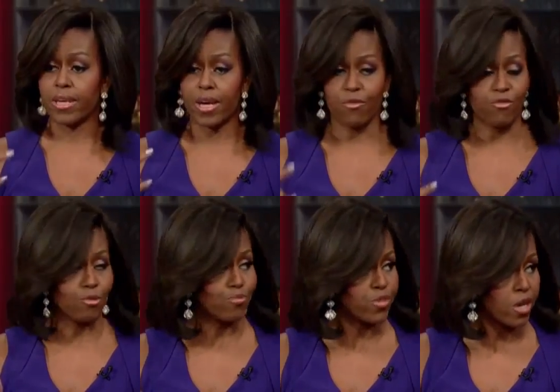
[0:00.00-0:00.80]
come
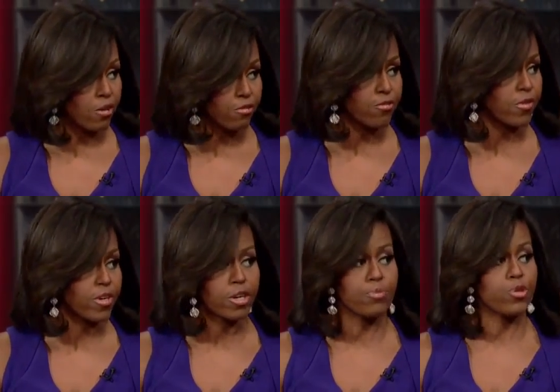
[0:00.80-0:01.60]
from tough
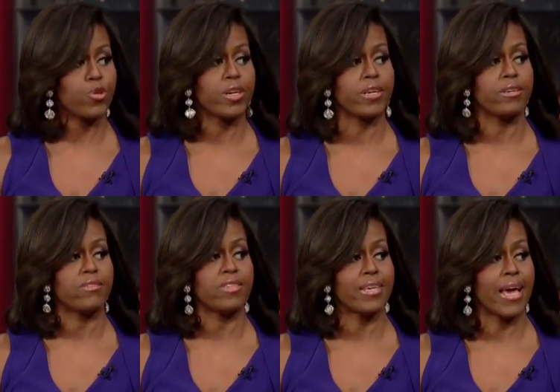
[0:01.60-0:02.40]

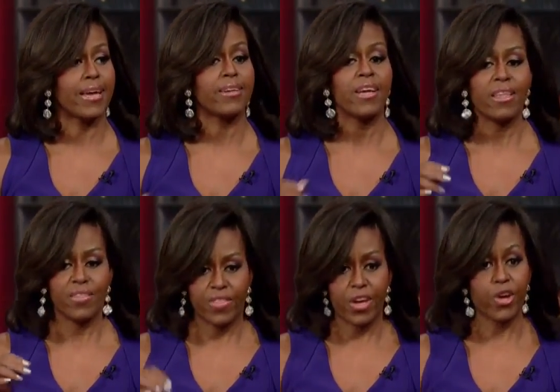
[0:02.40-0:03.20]
communities, yet
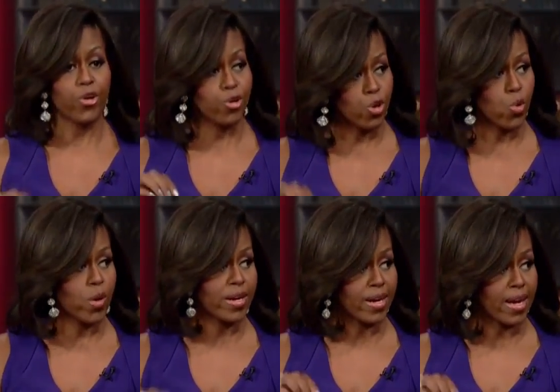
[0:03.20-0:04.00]
they're
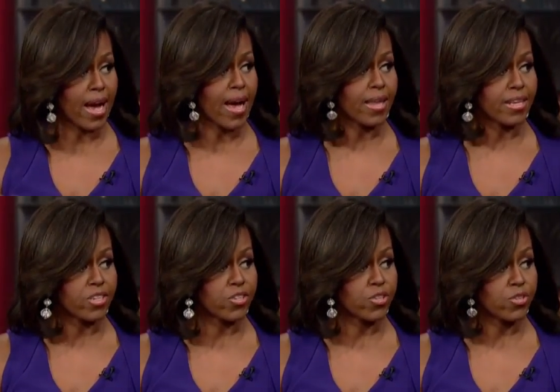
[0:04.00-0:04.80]
going to
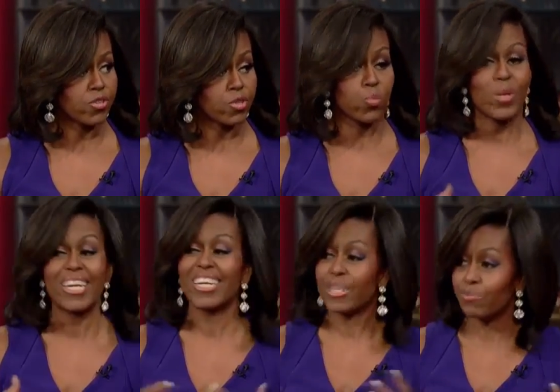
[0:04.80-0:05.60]
college. So we
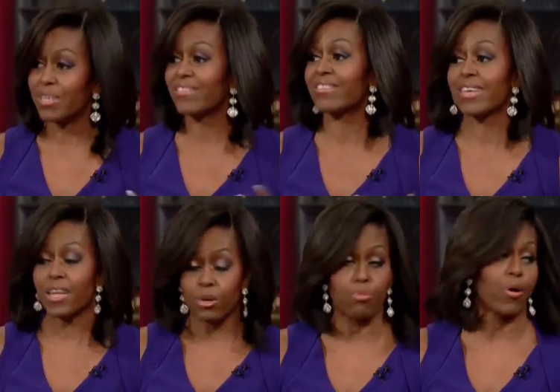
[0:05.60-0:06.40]
need to be
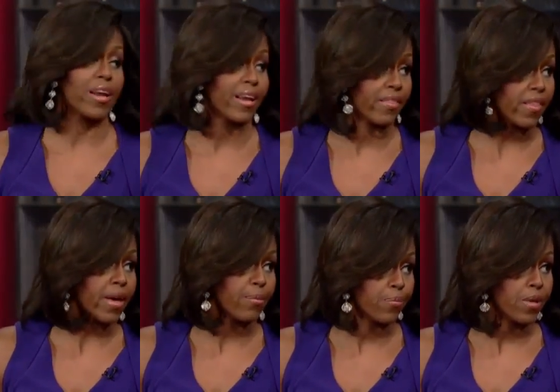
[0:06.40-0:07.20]
celebrating
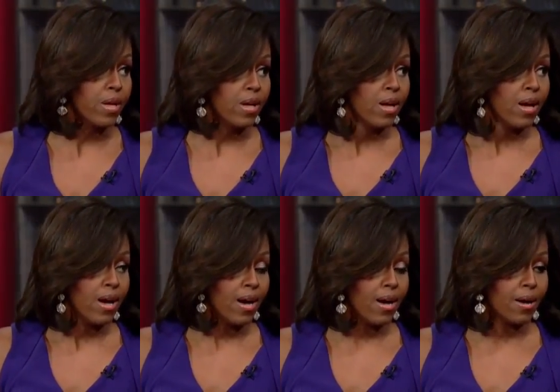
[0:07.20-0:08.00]
them.
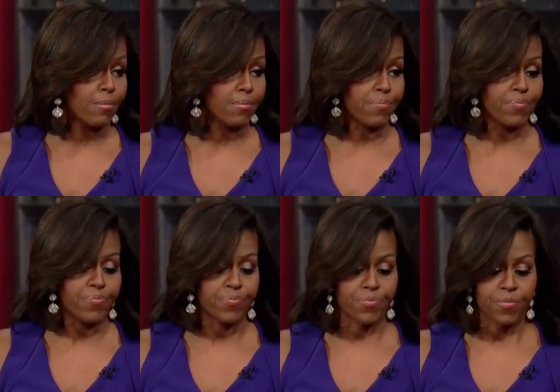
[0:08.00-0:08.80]

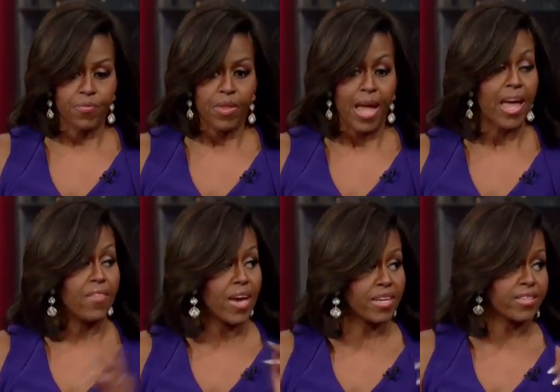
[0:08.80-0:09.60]
And
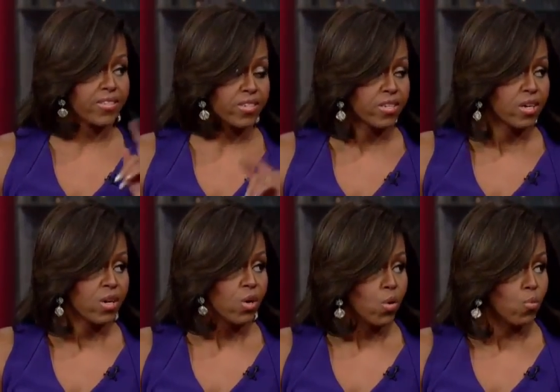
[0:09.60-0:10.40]
that's
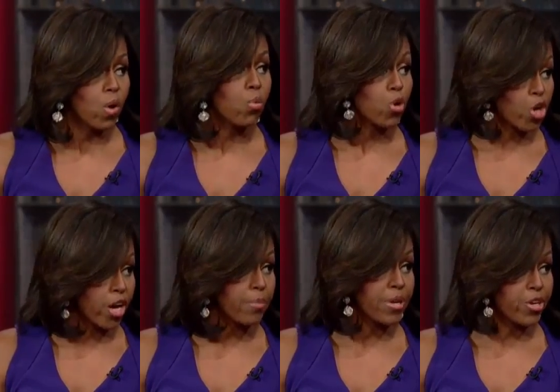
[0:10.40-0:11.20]
what we're going
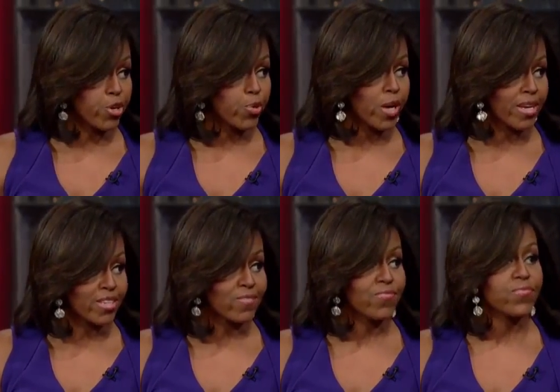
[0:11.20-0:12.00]
to be doing.
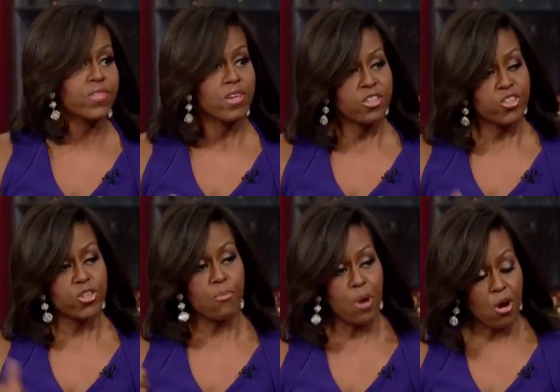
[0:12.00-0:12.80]

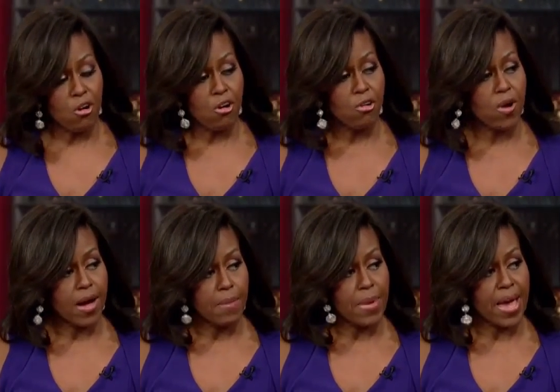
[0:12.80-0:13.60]
Tomorrow,
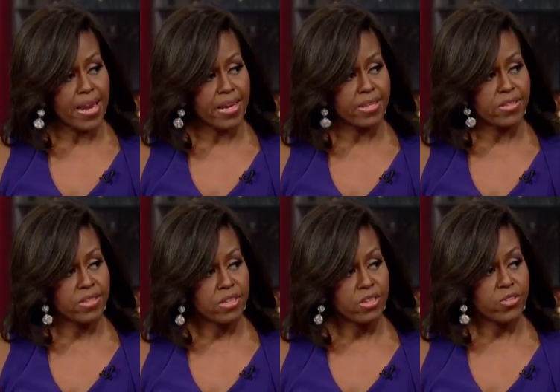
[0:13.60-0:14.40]
I'm headed
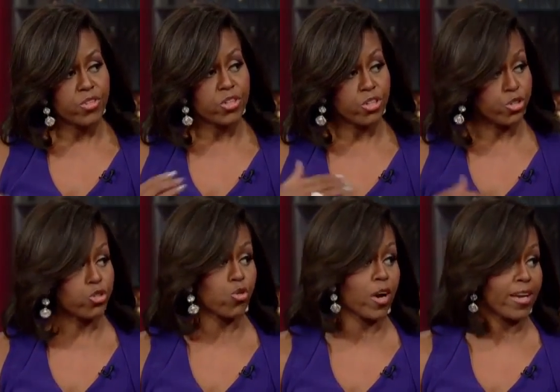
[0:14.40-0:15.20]
to
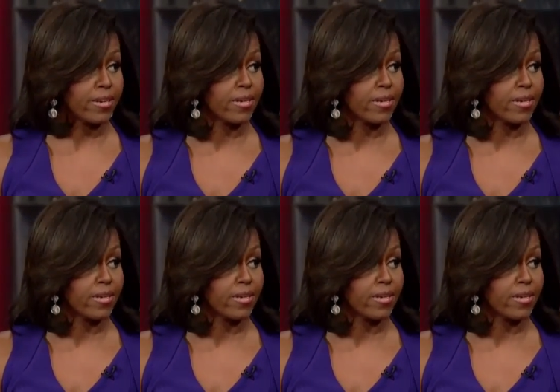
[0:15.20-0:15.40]
Detroit,